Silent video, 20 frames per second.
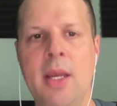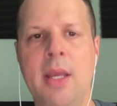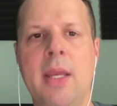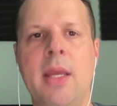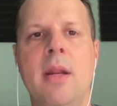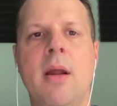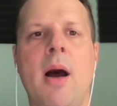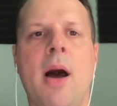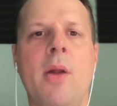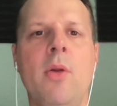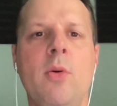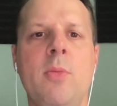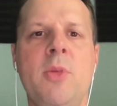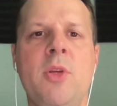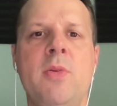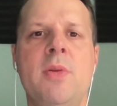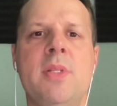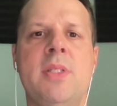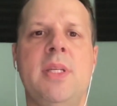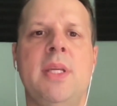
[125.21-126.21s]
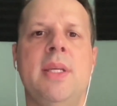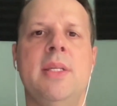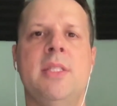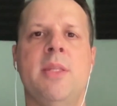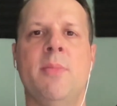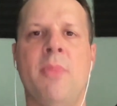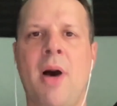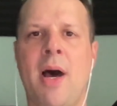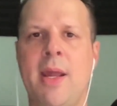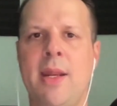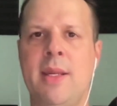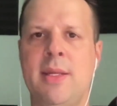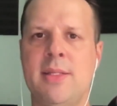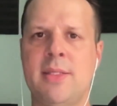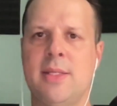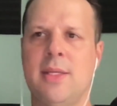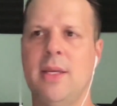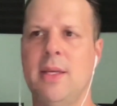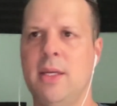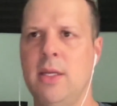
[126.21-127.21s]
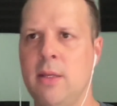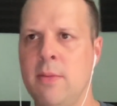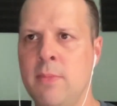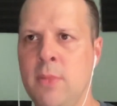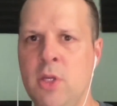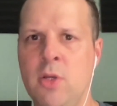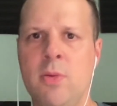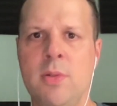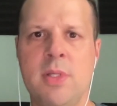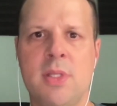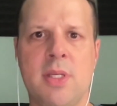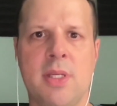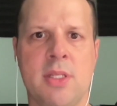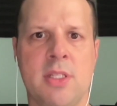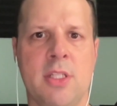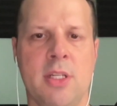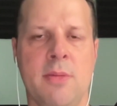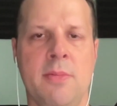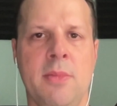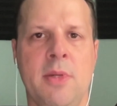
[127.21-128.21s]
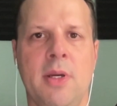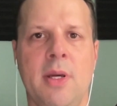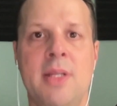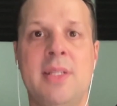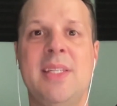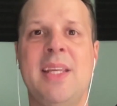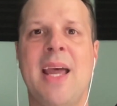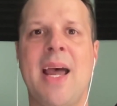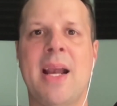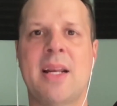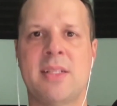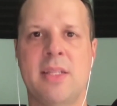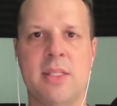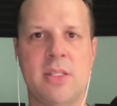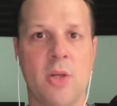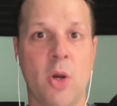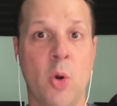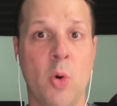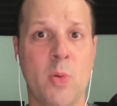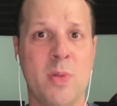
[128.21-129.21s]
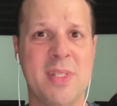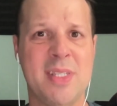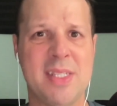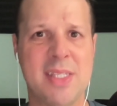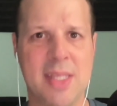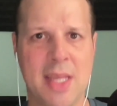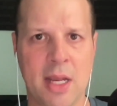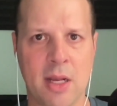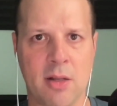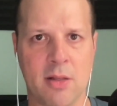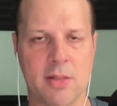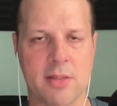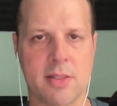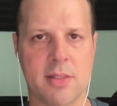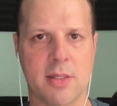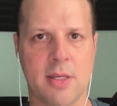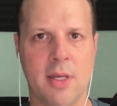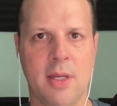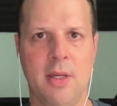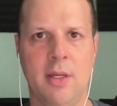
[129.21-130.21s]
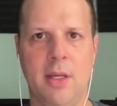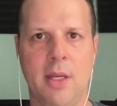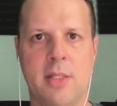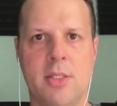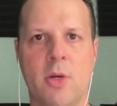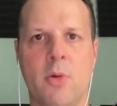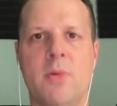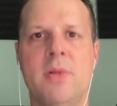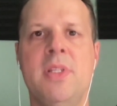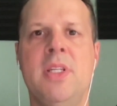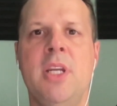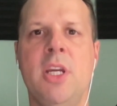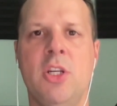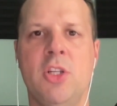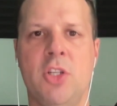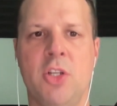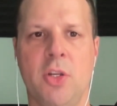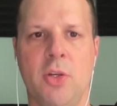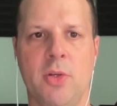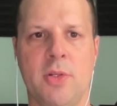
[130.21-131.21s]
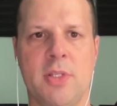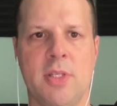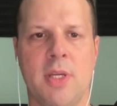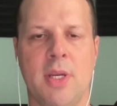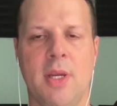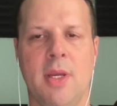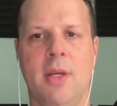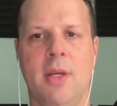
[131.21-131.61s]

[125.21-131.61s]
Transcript: In autoimmune disease, the body's immune system attacks its own cells, its own tissues,